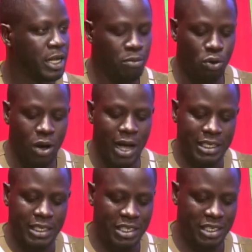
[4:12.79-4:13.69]
Because as
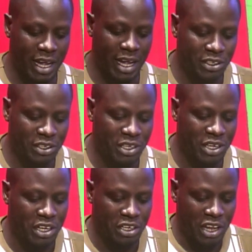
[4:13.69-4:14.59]
it stands,
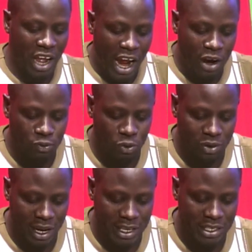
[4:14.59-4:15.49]
the Anglophone
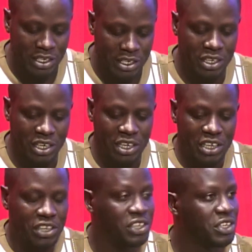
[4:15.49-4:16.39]
crisis
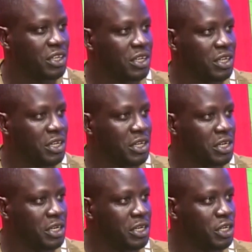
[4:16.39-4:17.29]
is
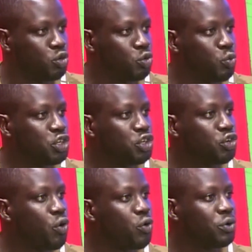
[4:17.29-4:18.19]
the
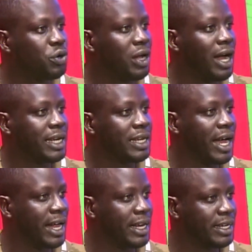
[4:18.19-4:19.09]
situation at
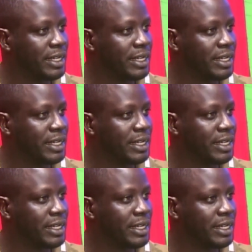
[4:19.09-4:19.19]
hand.